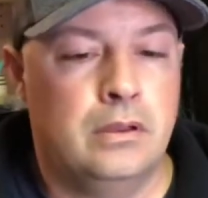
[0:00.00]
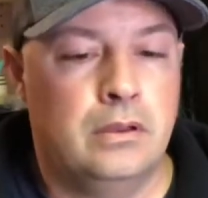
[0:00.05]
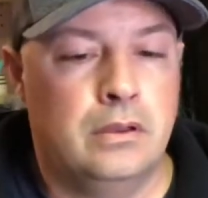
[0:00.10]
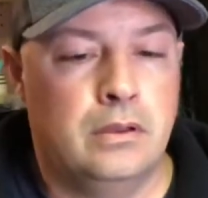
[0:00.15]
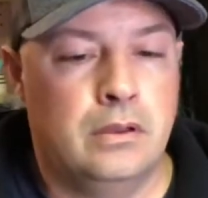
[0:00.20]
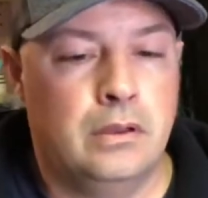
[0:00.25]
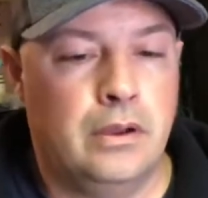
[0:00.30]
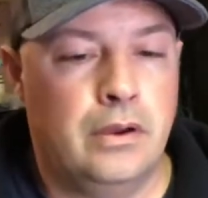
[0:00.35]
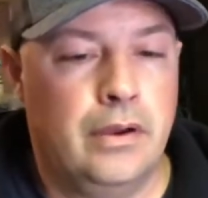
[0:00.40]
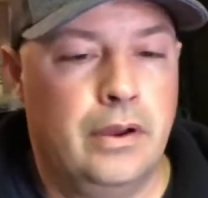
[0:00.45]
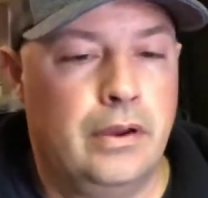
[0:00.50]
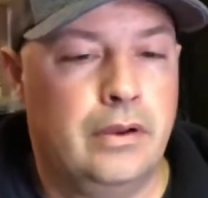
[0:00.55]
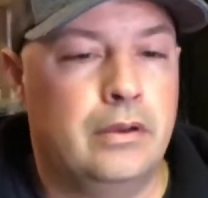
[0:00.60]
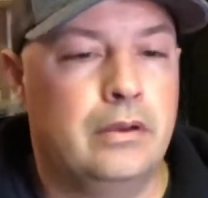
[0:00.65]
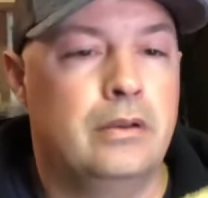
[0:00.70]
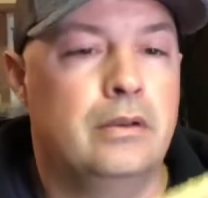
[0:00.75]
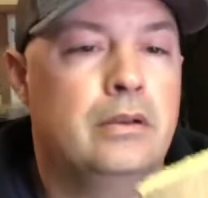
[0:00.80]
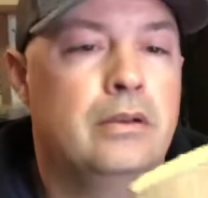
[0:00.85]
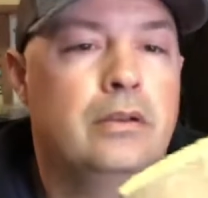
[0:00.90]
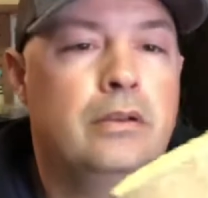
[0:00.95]
Alright,
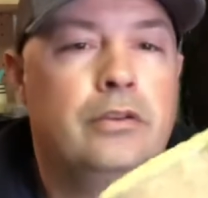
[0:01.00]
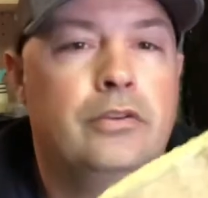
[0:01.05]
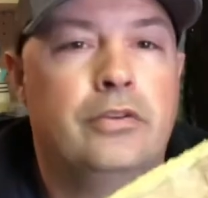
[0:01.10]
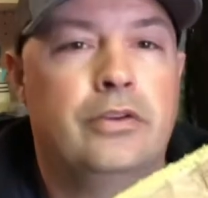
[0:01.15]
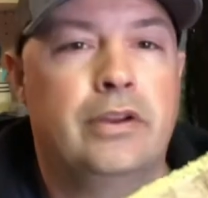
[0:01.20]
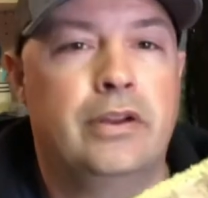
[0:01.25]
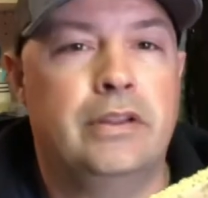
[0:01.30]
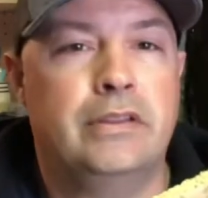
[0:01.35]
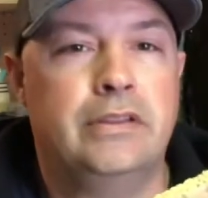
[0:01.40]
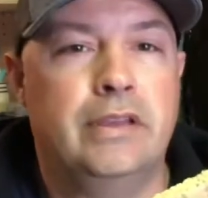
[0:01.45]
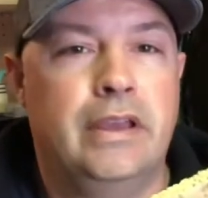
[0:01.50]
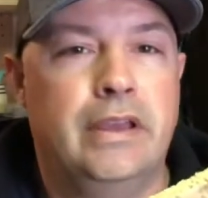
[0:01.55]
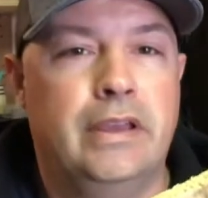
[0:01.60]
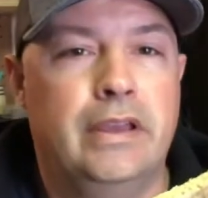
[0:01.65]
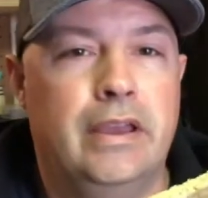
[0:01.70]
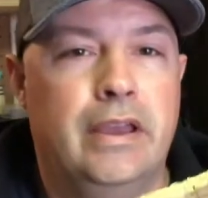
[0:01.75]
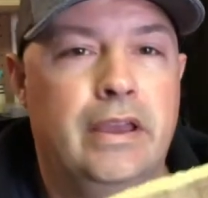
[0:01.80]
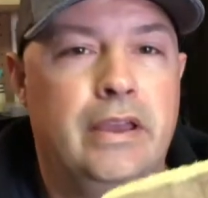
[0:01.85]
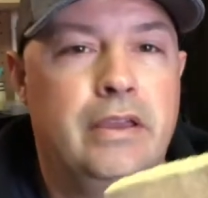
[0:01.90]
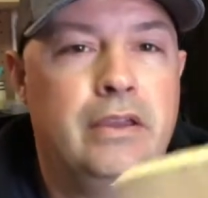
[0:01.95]
you're going to take
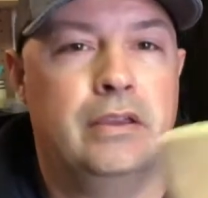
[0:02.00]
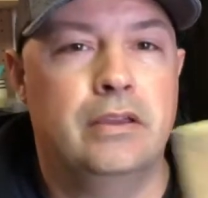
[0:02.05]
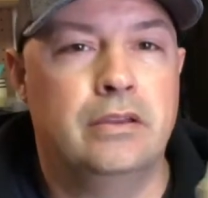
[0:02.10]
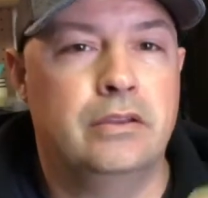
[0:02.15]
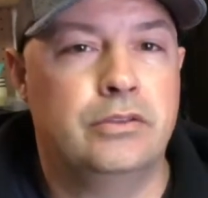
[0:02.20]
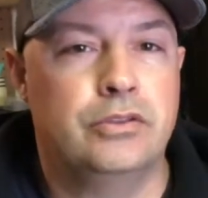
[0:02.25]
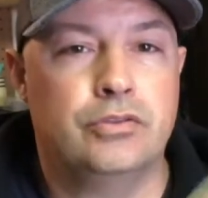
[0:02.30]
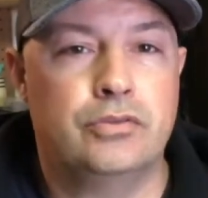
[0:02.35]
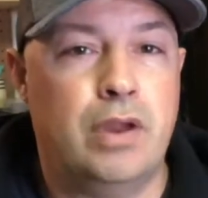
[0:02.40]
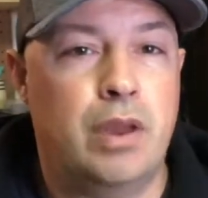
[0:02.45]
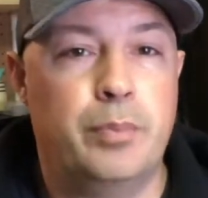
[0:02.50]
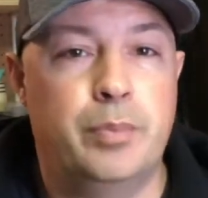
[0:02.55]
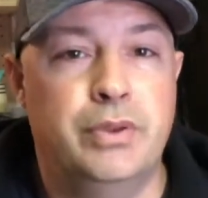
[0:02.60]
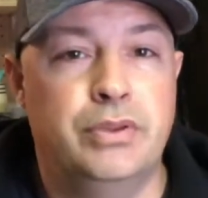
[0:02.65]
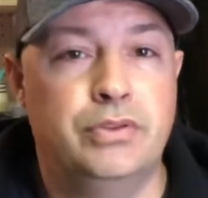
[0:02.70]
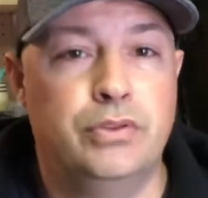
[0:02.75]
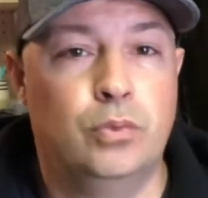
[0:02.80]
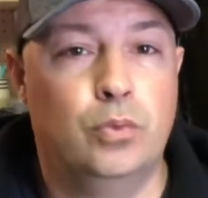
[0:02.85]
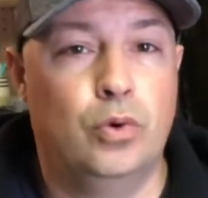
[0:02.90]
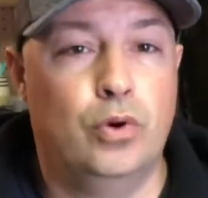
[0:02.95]
a scrap
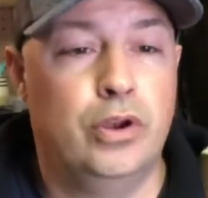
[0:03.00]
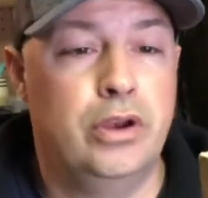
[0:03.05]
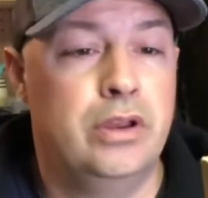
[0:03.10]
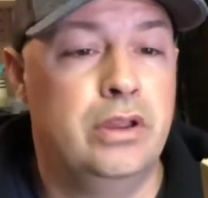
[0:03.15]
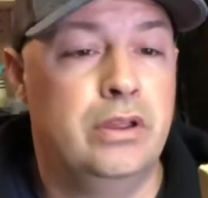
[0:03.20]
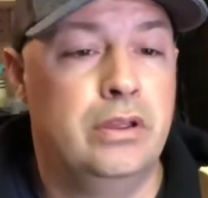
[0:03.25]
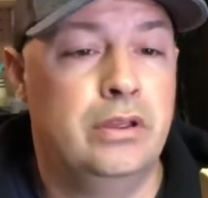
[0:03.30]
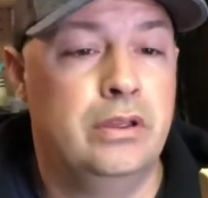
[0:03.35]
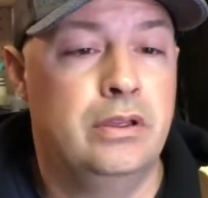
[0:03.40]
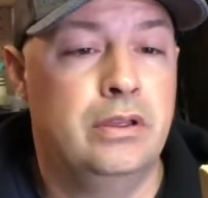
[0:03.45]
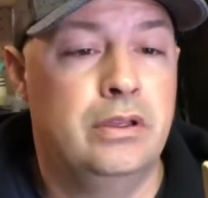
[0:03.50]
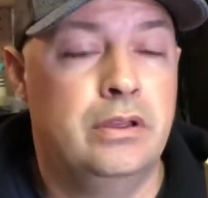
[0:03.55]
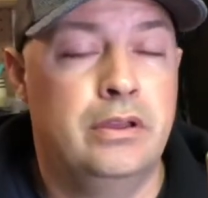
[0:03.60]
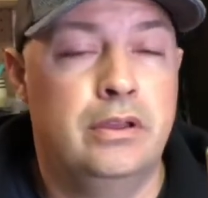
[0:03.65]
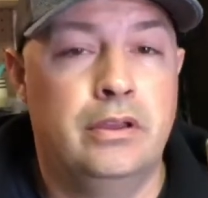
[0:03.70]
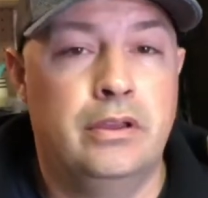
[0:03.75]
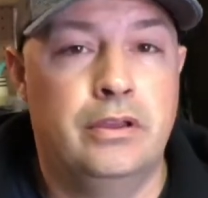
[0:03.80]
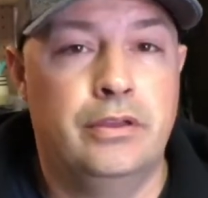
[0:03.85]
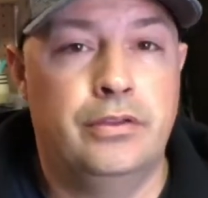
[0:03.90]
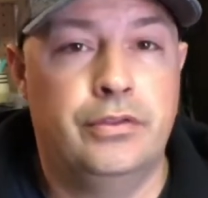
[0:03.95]
piece of wood,
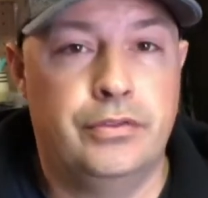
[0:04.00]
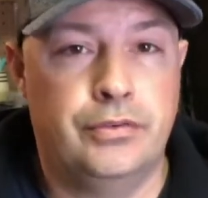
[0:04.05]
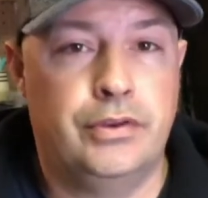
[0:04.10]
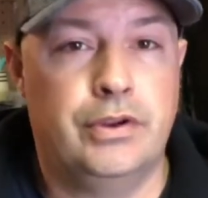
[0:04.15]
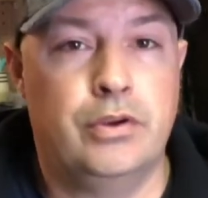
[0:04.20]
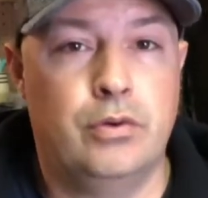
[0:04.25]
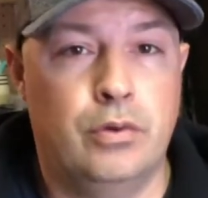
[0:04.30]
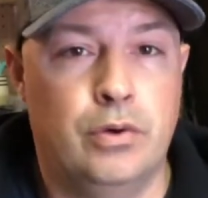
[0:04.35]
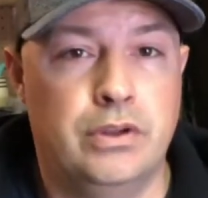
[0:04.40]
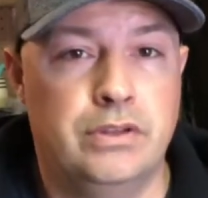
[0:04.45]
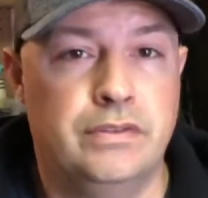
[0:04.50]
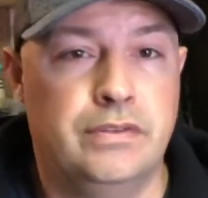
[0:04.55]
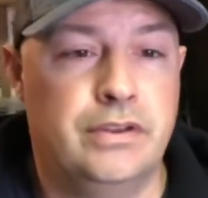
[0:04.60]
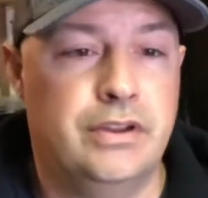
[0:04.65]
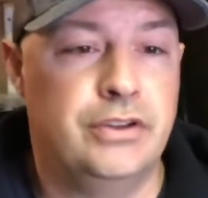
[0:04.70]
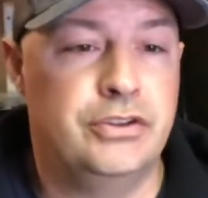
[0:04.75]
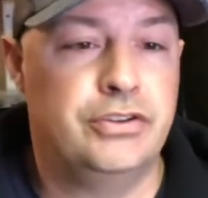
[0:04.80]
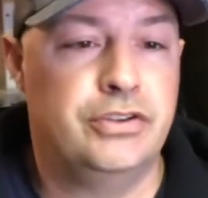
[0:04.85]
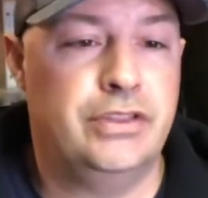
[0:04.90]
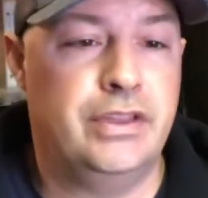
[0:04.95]
3/4 of an
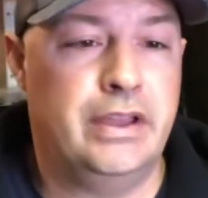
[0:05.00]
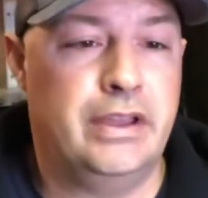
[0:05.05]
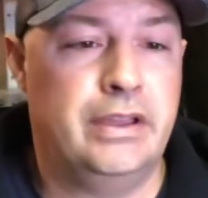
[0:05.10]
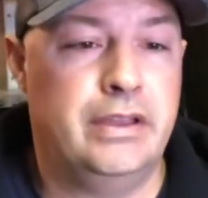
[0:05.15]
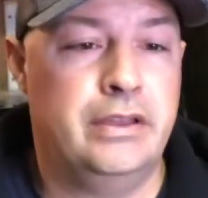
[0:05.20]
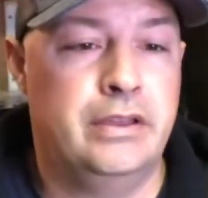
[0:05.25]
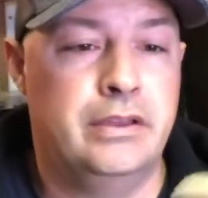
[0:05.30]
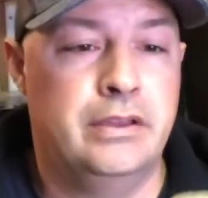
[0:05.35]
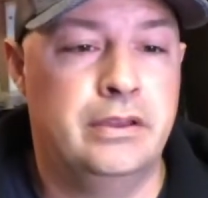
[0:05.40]
inch thick.